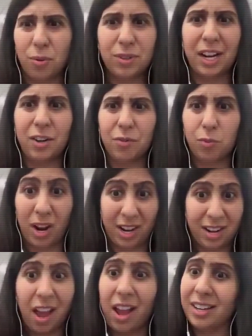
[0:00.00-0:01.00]
kind of
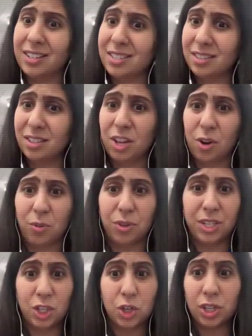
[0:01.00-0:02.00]
recognize, the
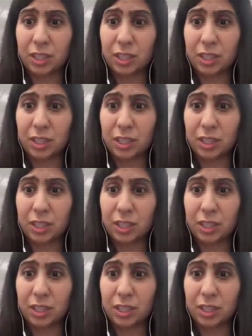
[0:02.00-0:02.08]
decision